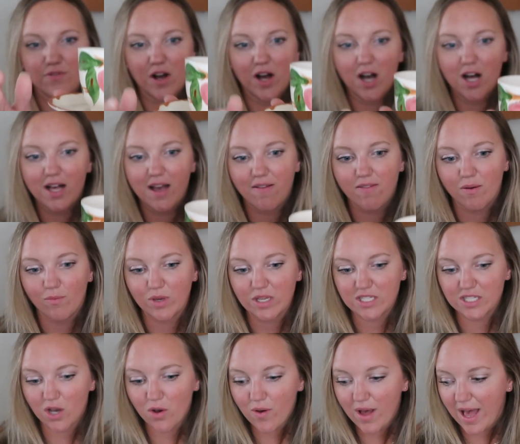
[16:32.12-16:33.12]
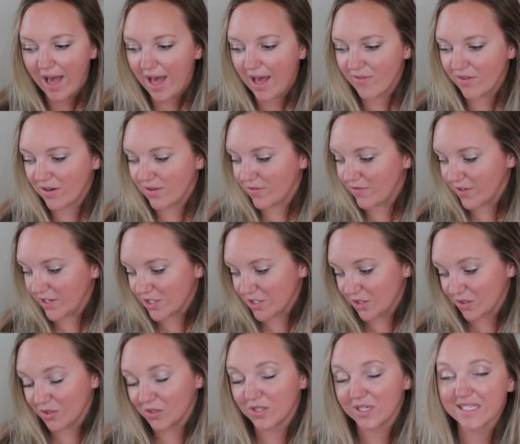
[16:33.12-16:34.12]
fall, and then we don't have an
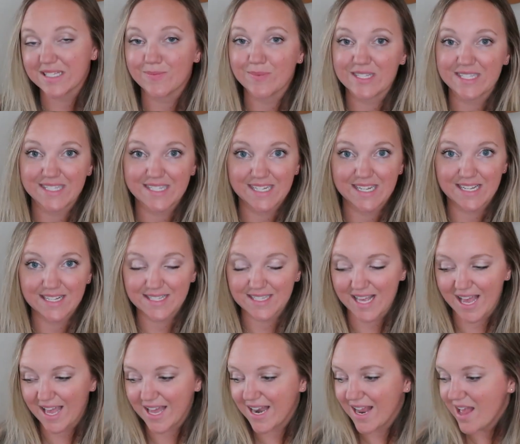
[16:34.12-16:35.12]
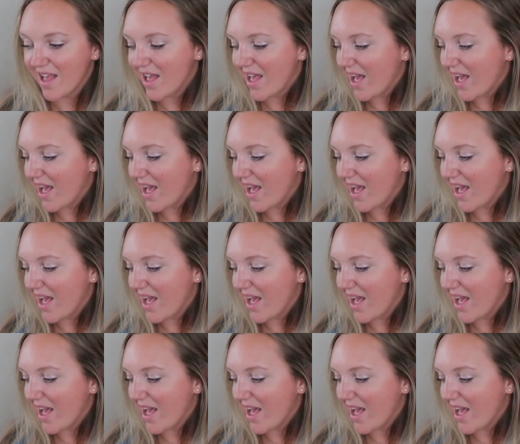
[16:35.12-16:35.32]
official Christmas tea set.